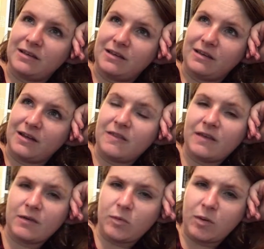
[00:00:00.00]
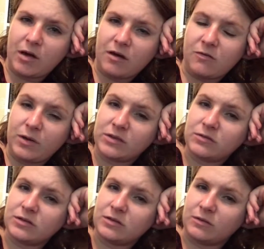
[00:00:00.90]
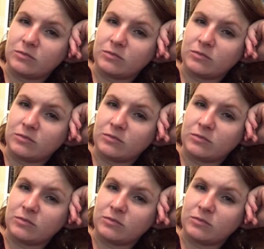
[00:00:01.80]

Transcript: uh, I think I'm about halfway through it though.